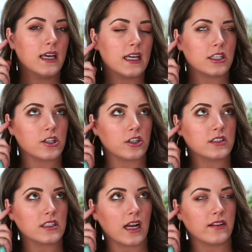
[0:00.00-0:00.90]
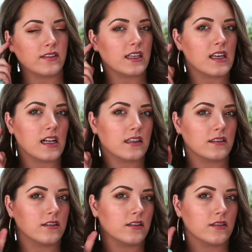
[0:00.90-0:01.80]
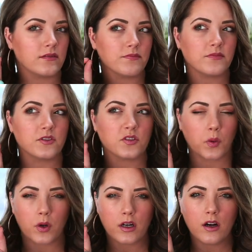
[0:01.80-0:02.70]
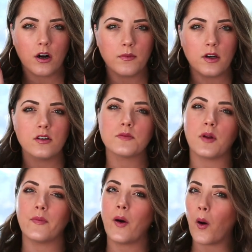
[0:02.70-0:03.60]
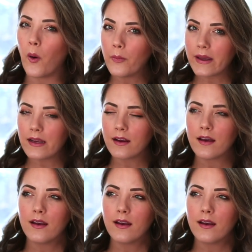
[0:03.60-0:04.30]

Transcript: it starts to kind of like get a little sore almost, but I'm hoping